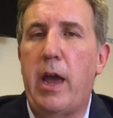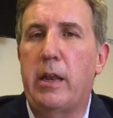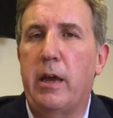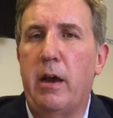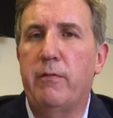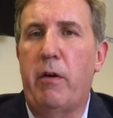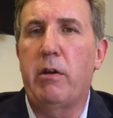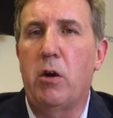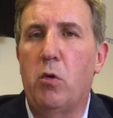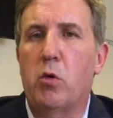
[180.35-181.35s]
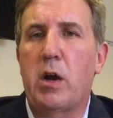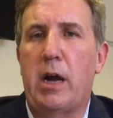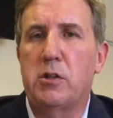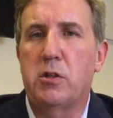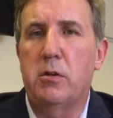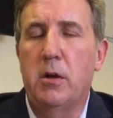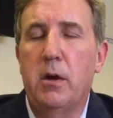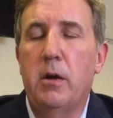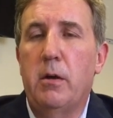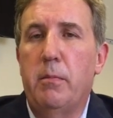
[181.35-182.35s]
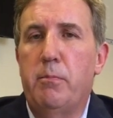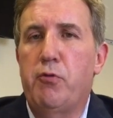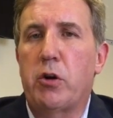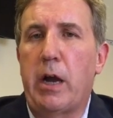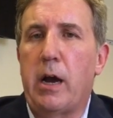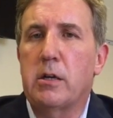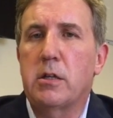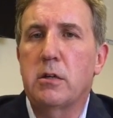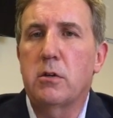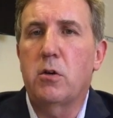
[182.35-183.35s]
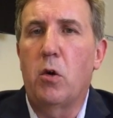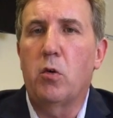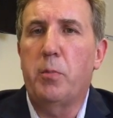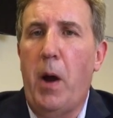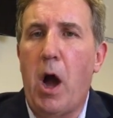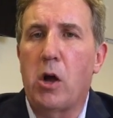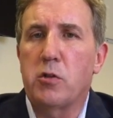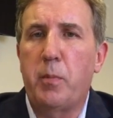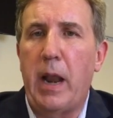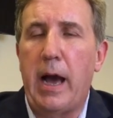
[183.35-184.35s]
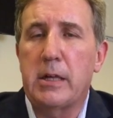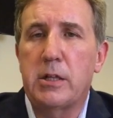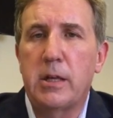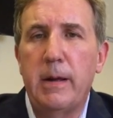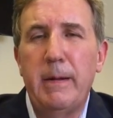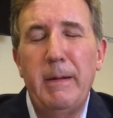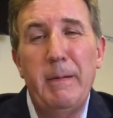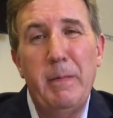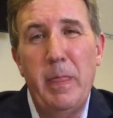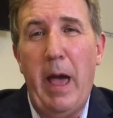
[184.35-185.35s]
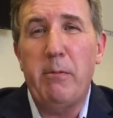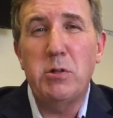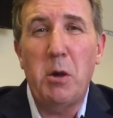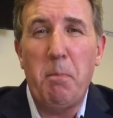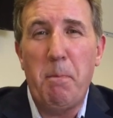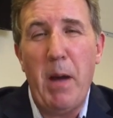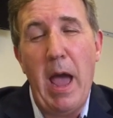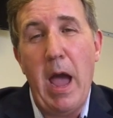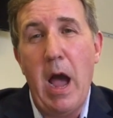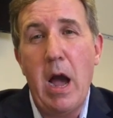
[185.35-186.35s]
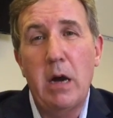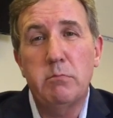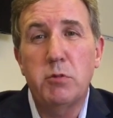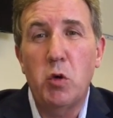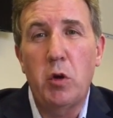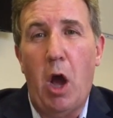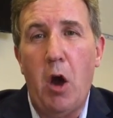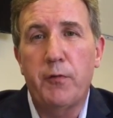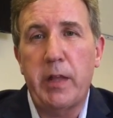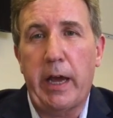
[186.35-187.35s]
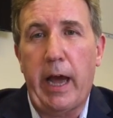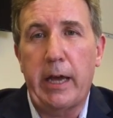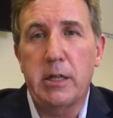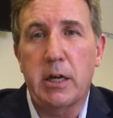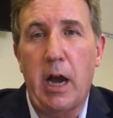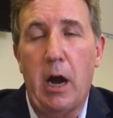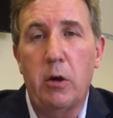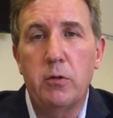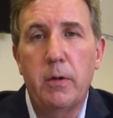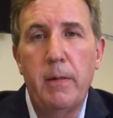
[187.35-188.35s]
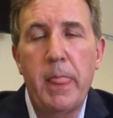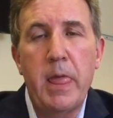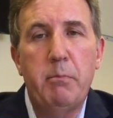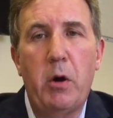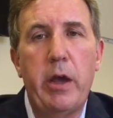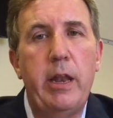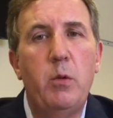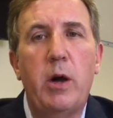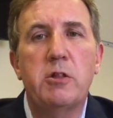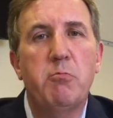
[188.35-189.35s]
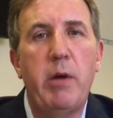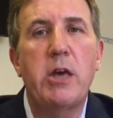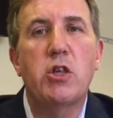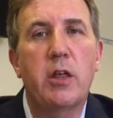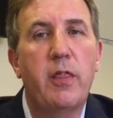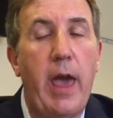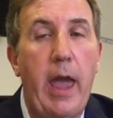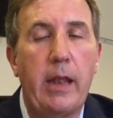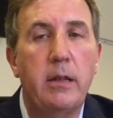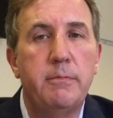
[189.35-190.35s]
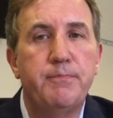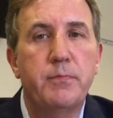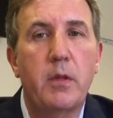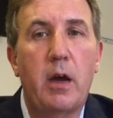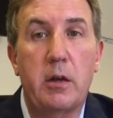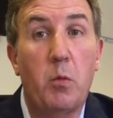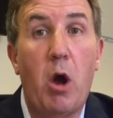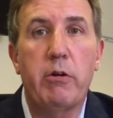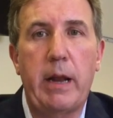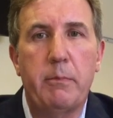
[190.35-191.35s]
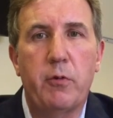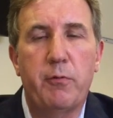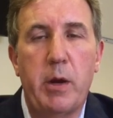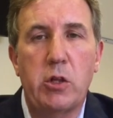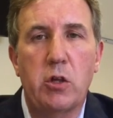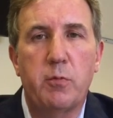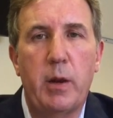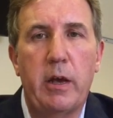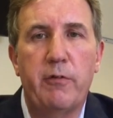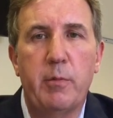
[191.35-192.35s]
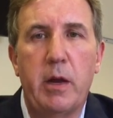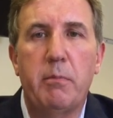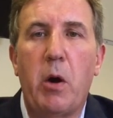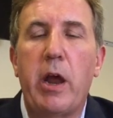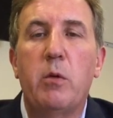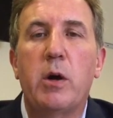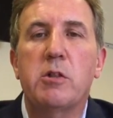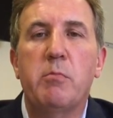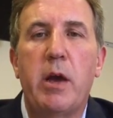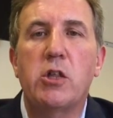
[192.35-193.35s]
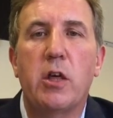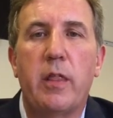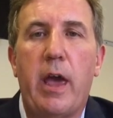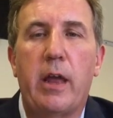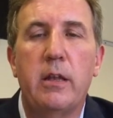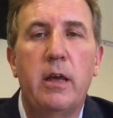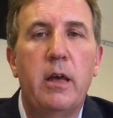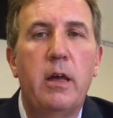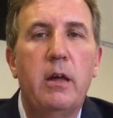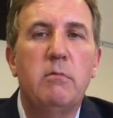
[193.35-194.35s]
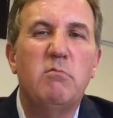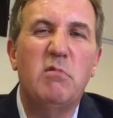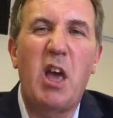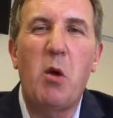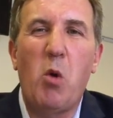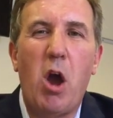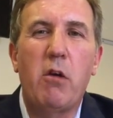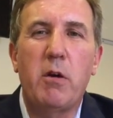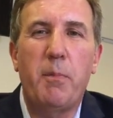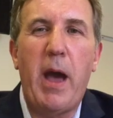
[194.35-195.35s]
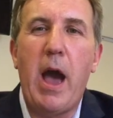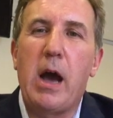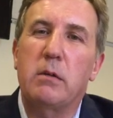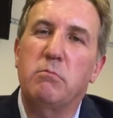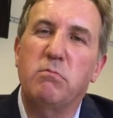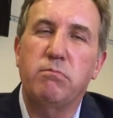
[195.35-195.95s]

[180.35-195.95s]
edit a very august product called Parts Plus. That was about 2.5 decades ago. By anyone's measure then, and there were a number of measures, believe me, by anyone's measure then, there were about